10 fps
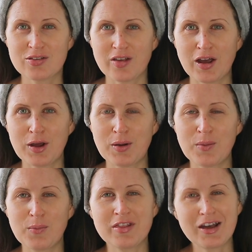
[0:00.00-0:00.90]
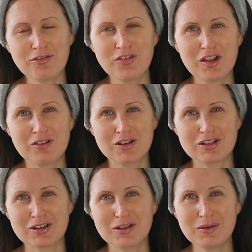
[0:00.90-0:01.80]
So without further
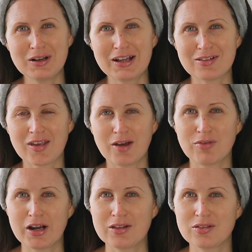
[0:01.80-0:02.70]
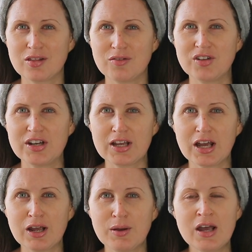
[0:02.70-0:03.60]
ado, let's get right into the
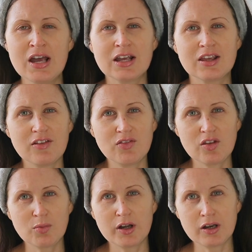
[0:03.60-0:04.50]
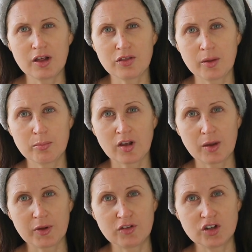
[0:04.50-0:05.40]
video. Give this one a thumbs
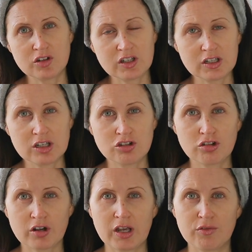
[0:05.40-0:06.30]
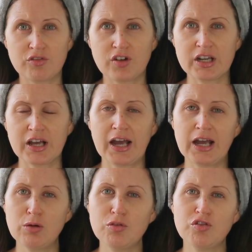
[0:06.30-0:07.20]
up if you did enjoy it and find it
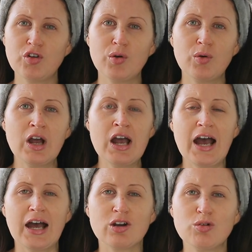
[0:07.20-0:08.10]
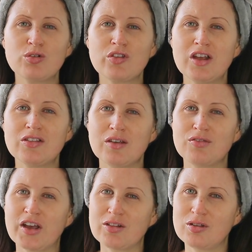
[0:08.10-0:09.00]
helpful. And also
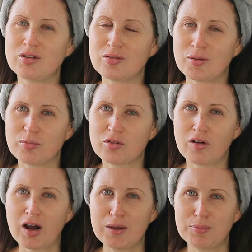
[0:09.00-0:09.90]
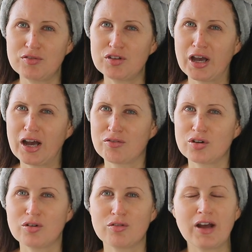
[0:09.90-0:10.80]
don't forget to subscribe if you
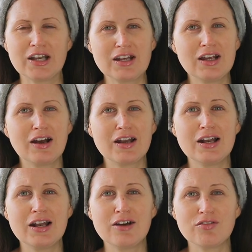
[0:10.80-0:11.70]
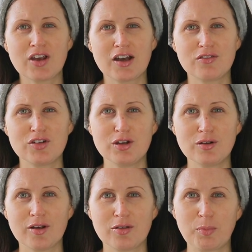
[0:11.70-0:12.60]
haven't already. I'd love to have
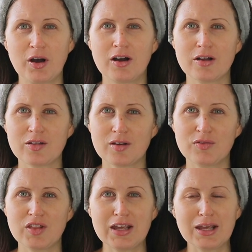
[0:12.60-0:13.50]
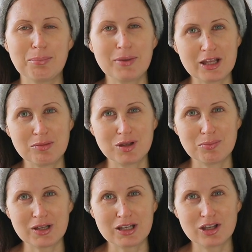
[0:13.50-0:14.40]
you as part of the
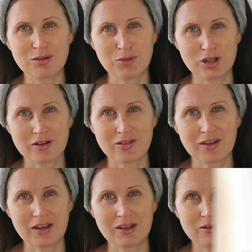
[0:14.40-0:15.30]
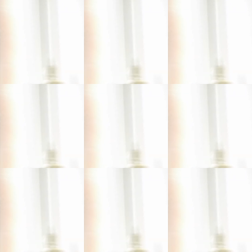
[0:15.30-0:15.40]
PBB community.